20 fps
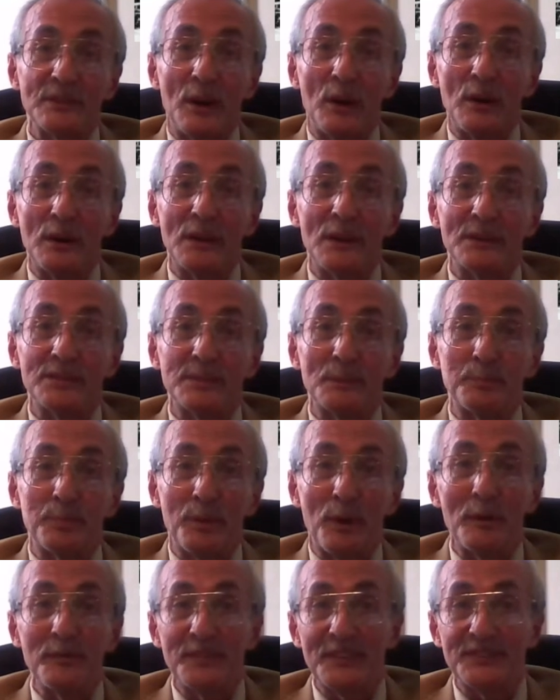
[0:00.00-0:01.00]
the
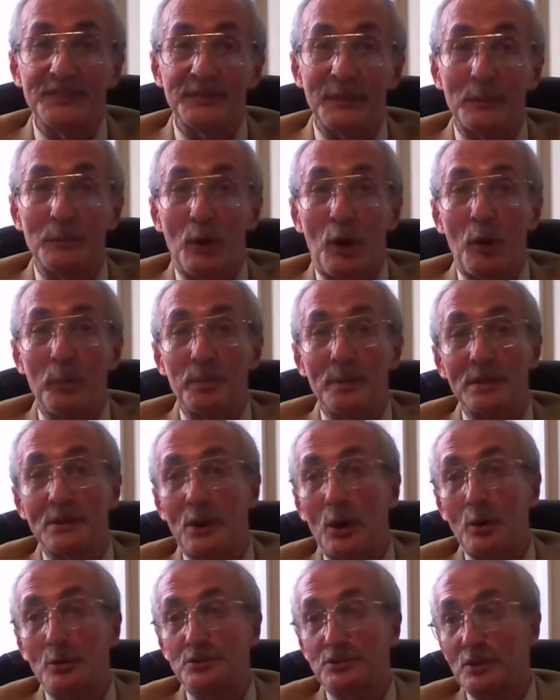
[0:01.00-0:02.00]
profits from Opel
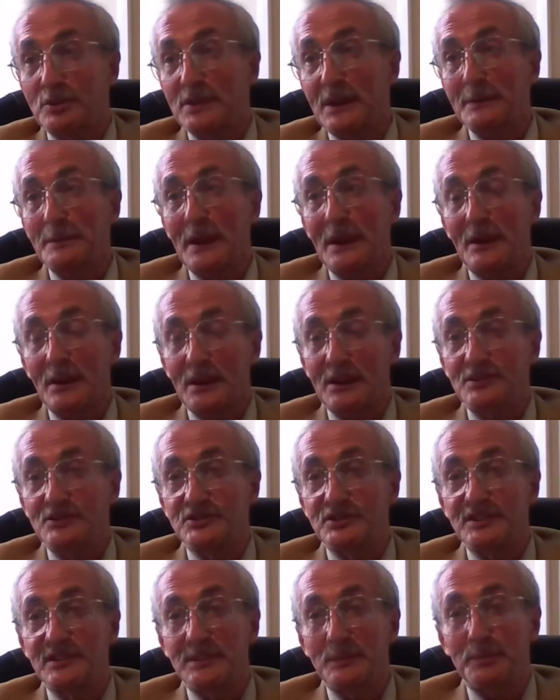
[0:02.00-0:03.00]
go to the American
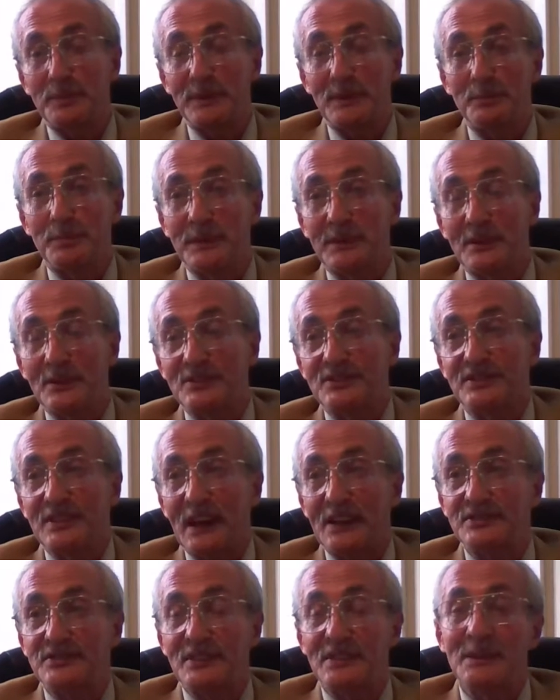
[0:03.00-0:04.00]
GDP because
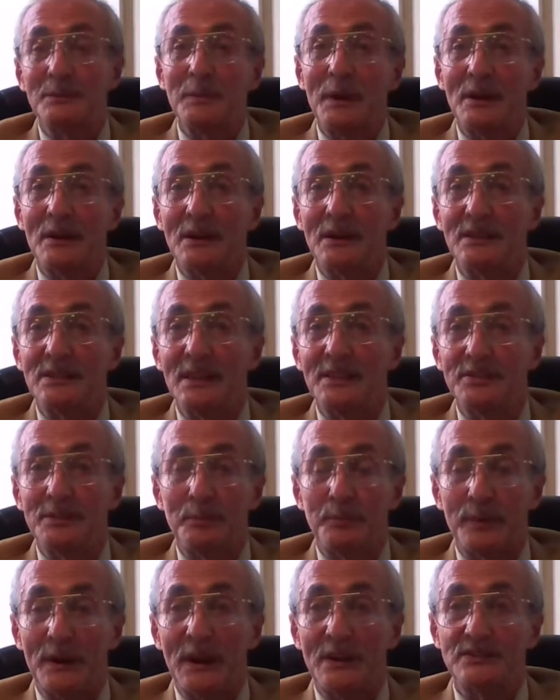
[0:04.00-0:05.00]
that's an American
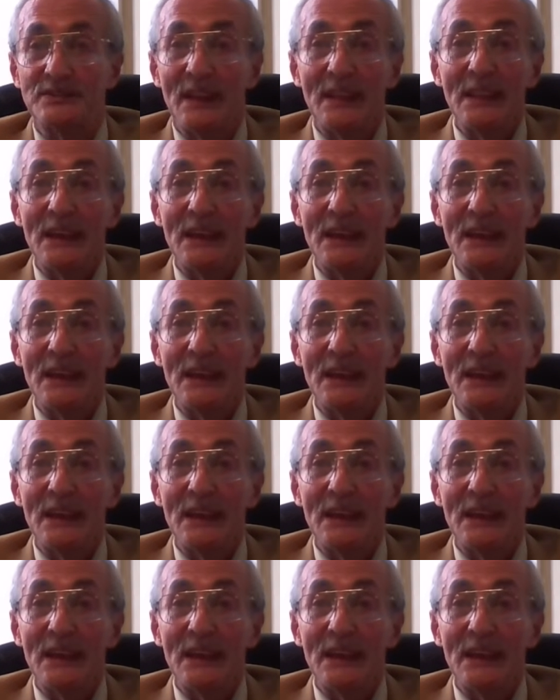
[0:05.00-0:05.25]
enterprise.